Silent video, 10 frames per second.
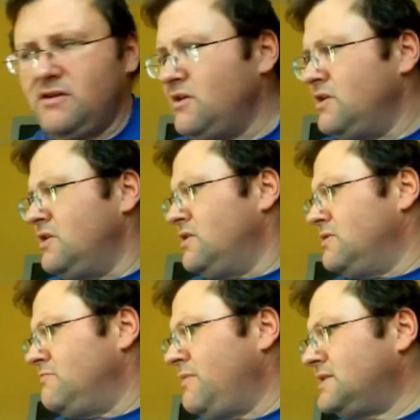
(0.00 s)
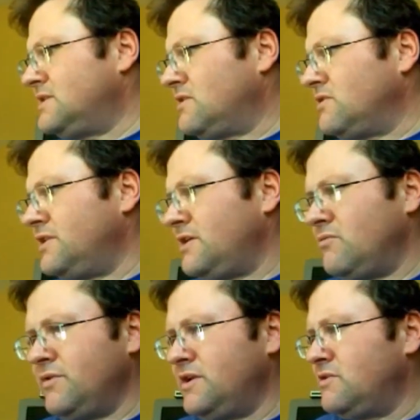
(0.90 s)
it.
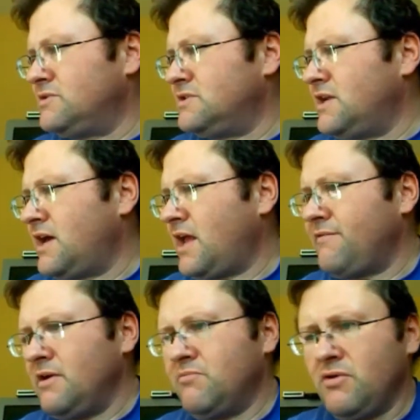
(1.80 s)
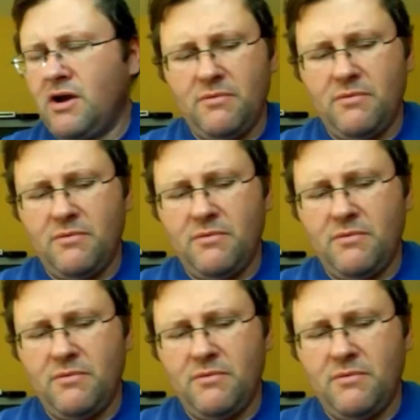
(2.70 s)
Basically, Windows is not having a problem with
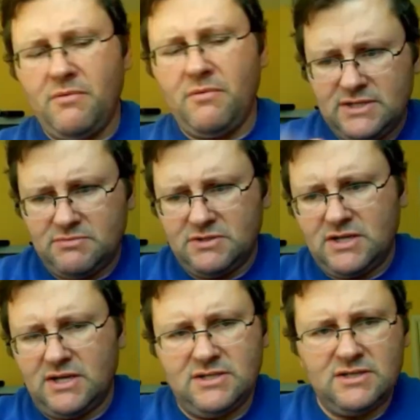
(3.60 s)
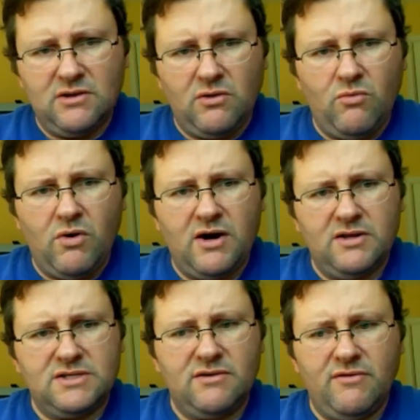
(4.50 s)
any other device besides this little
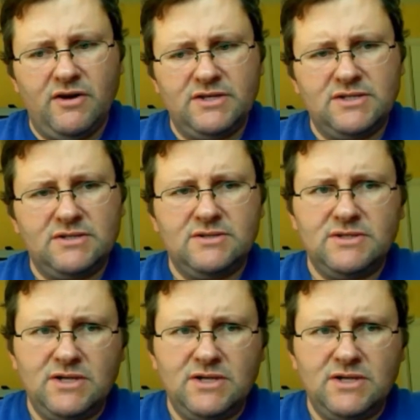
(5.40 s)
wireless device.